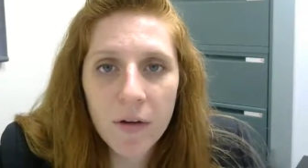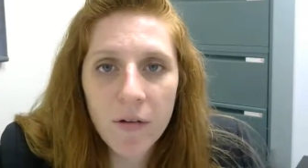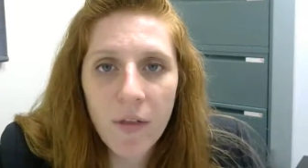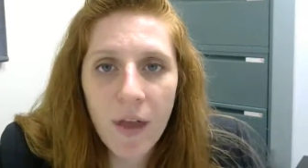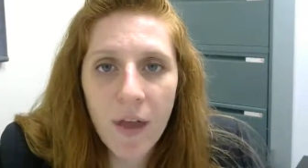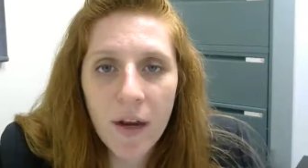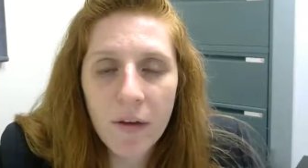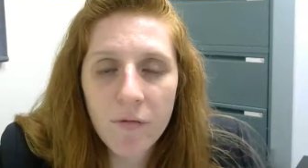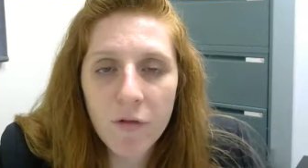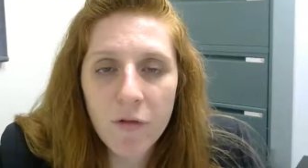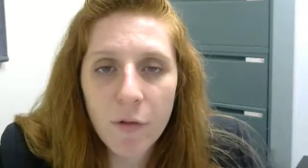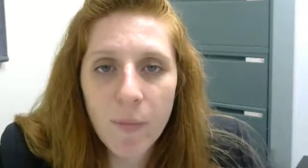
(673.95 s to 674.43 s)

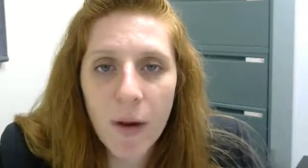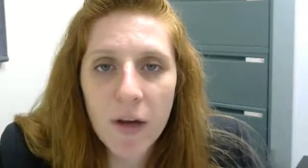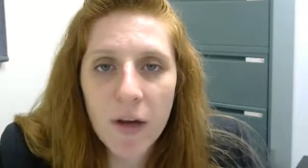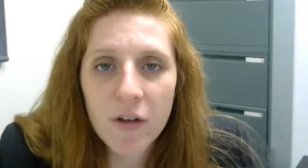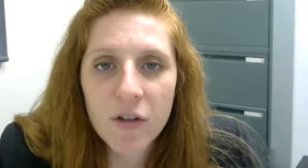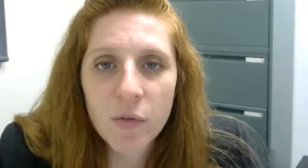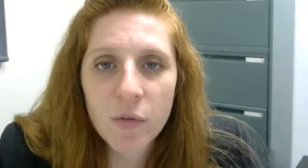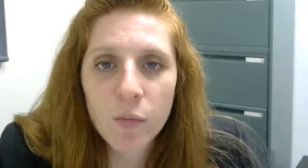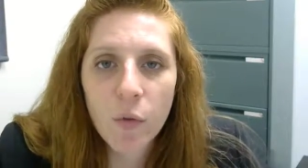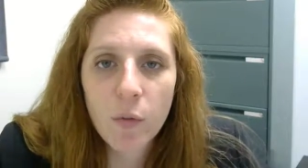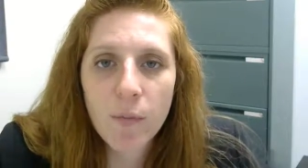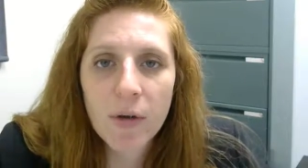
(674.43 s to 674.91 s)
that
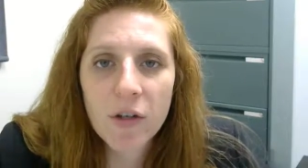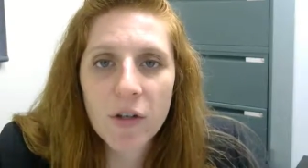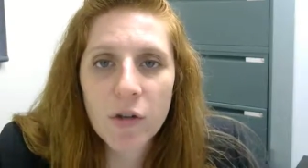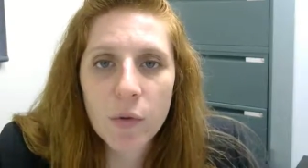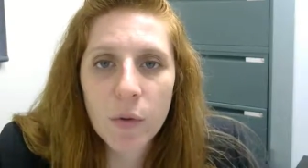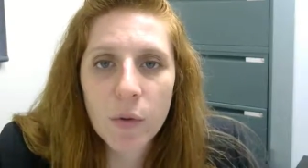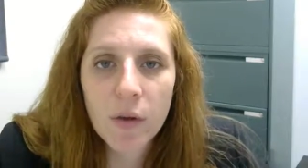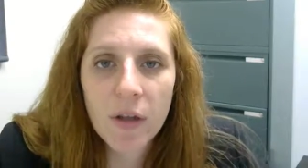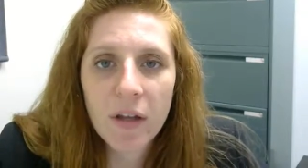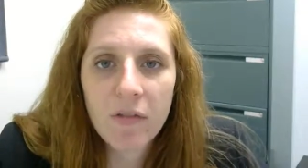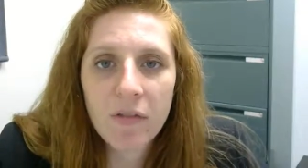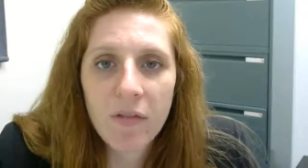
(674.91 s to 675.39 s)
information will be
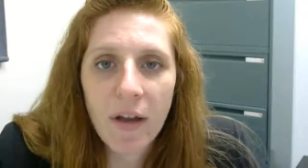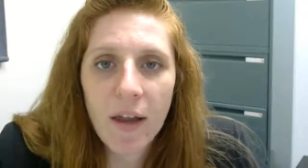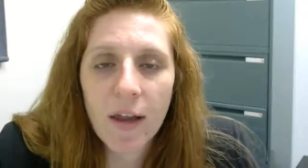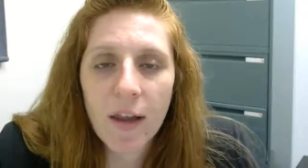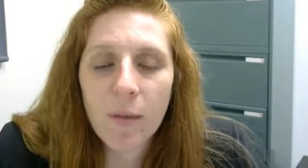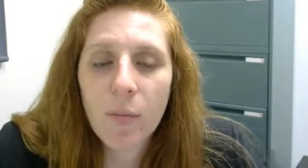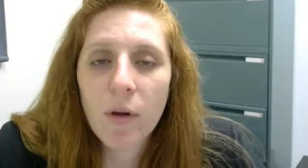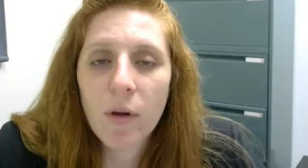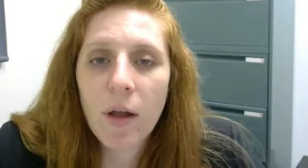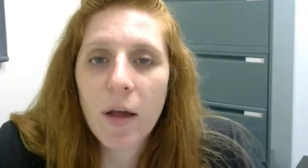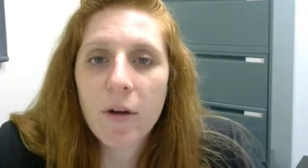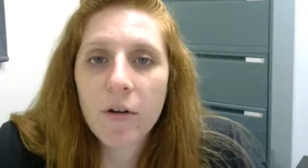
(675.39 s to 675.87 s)
shortly
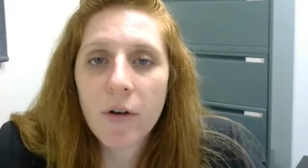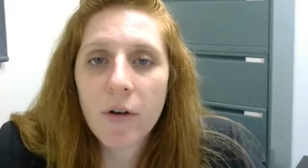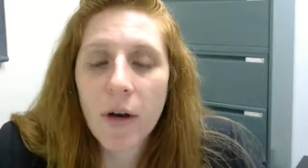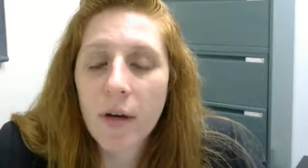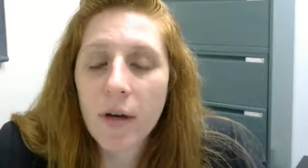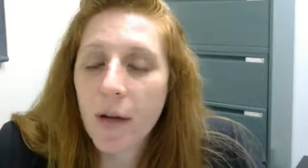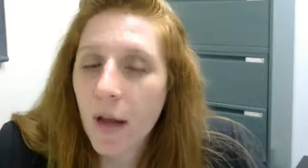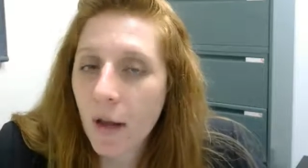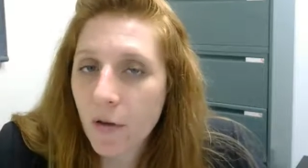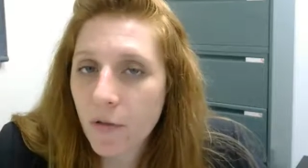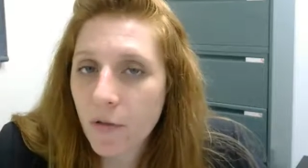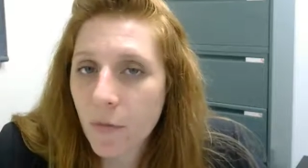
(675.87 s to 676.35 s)
available under
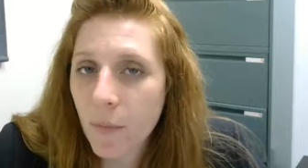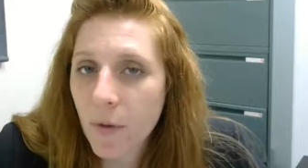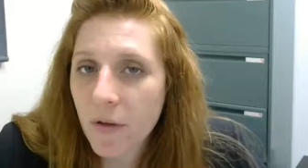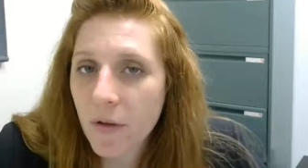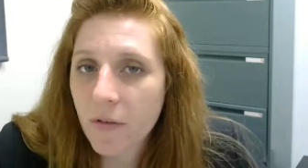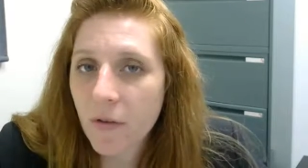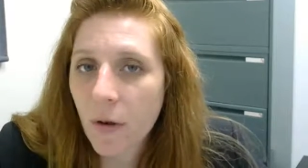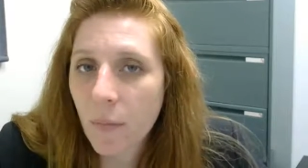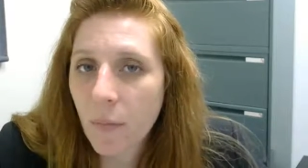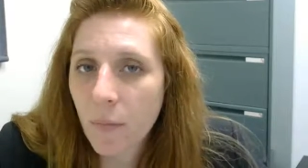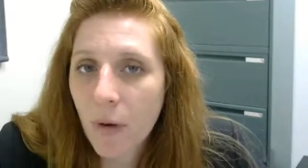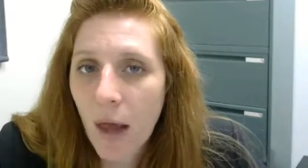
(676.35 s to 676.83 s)

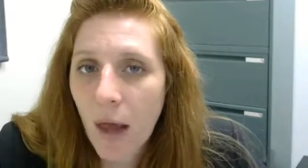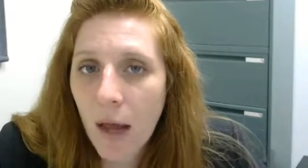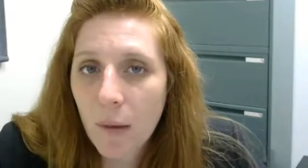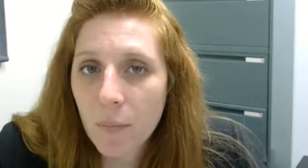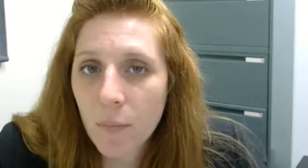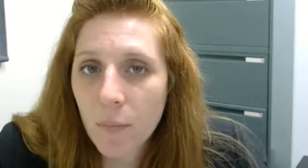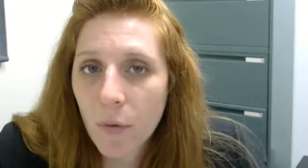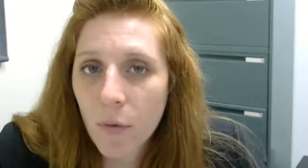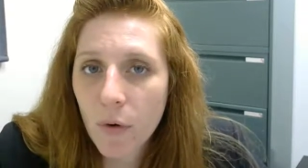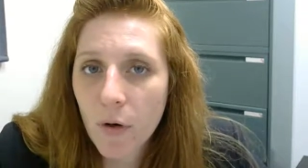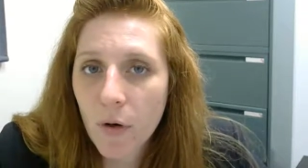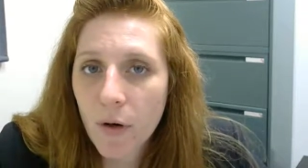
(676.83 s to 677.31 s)
announcements on
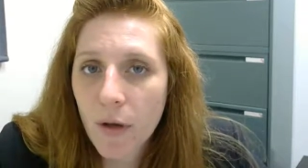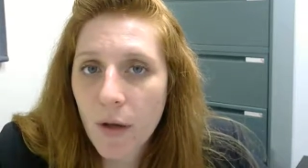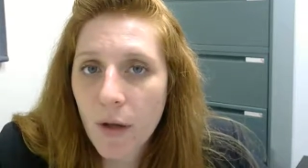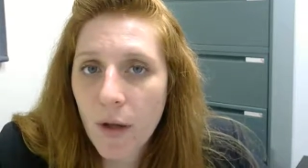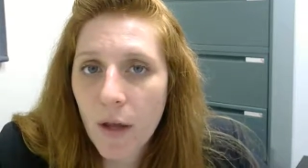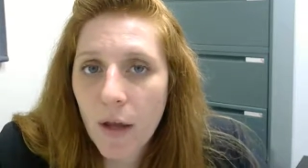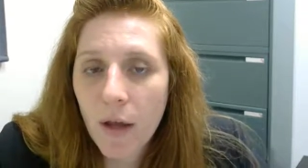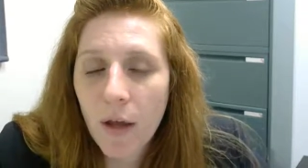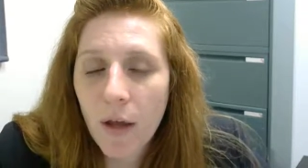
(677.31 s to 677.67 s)
Blackboard.